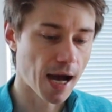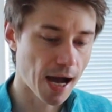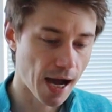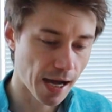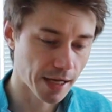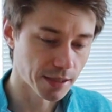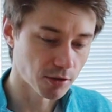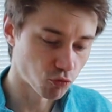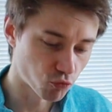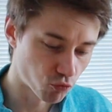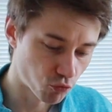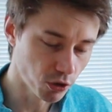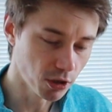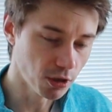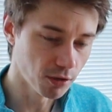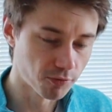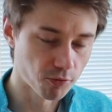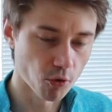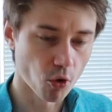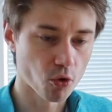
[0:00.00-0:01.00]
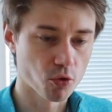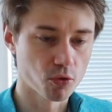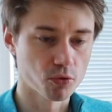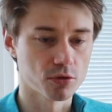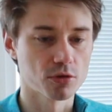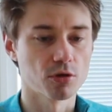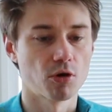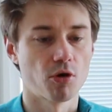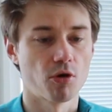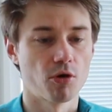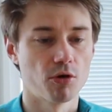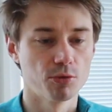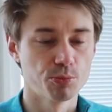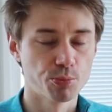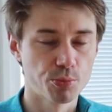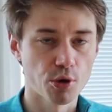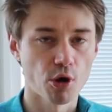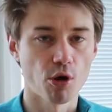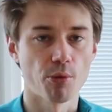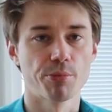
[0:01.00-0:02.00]
I really focus
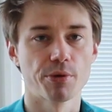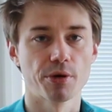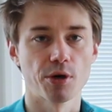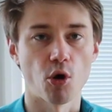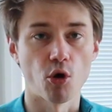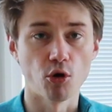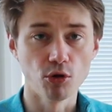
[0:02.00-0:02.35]
on proper